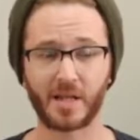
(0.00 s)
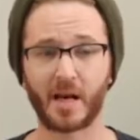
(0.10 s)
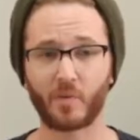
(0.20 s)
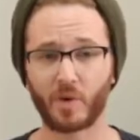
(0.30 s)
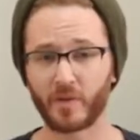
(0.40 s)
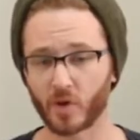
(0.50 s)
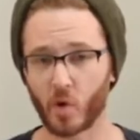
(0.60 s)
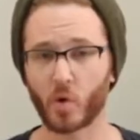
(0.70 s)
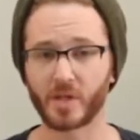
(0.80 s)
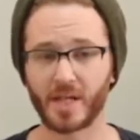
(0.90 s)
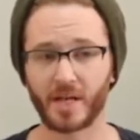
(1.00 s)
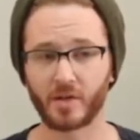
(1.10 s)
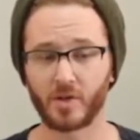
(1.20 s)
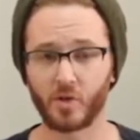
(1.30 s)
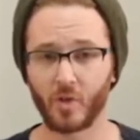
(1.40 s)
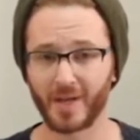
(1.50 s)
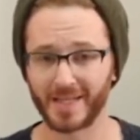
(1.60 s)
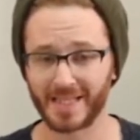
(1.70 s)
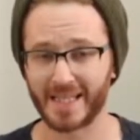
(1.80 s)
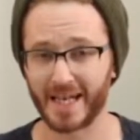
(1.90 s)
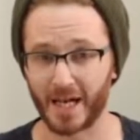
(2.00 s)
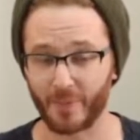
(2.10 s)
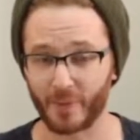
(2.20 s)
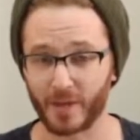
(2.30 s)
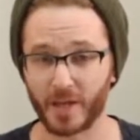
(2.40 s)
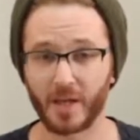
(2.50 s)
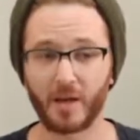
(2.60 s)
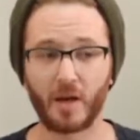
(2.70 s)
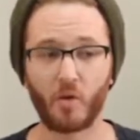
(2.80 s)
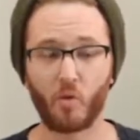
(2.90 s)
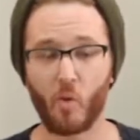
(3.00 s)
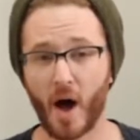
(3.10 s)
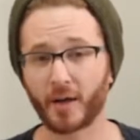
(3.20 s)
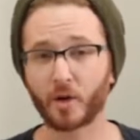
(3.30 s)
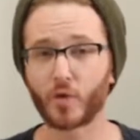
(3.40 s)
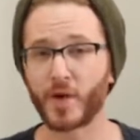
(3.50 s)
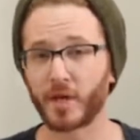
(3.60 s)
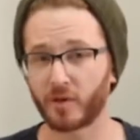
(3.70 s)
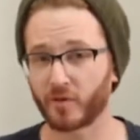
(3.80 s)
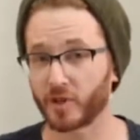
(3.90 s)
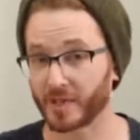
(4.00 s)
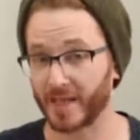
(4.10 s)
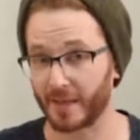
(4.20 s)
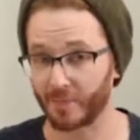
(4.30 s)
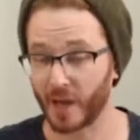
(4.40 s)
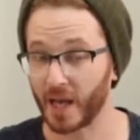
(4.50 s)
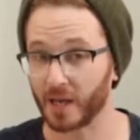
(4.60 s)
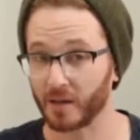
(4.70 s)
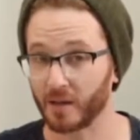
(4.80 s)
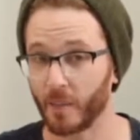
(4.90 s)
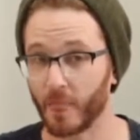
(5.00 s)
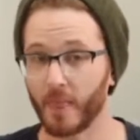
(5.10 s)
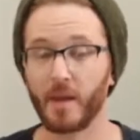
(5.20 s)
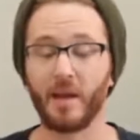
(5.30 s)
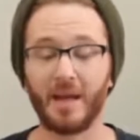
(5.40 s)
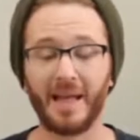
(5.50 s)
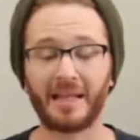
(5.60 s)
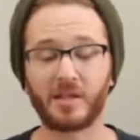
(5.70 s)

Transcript: not one of the core settings you set up while you're creating your first campaign, it's